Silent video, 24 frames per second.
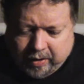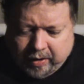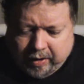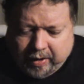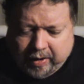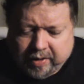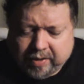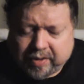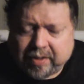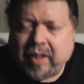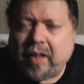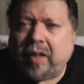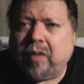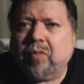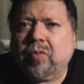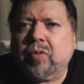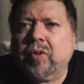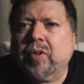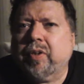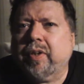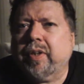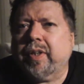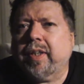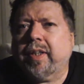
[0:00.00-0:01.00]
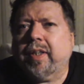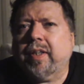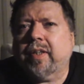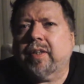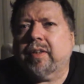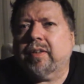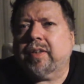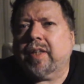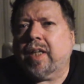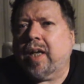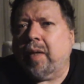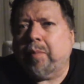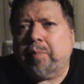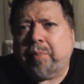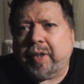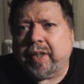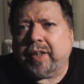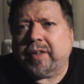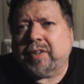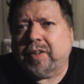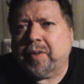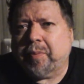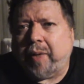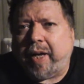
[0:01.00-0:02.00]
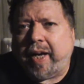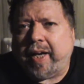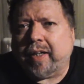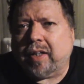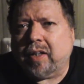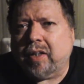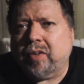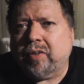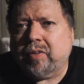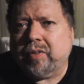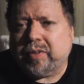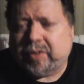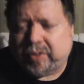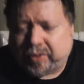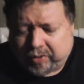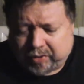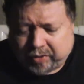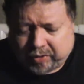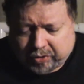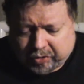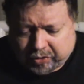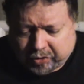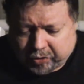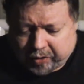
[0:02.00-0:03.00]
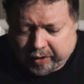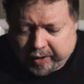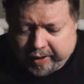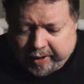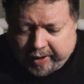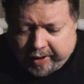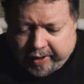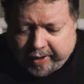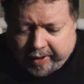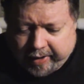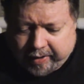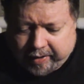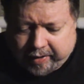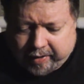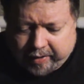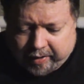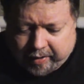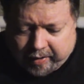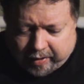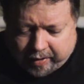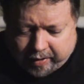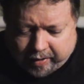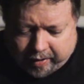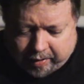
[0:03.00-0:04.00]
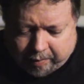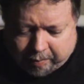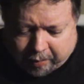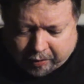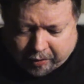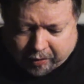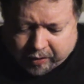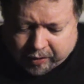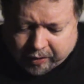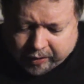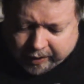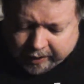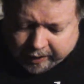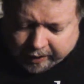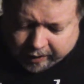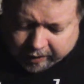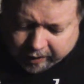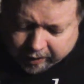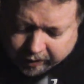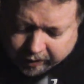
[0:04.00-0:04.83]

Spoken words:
is not really a complex tobacco. It's just a straight ahead burley.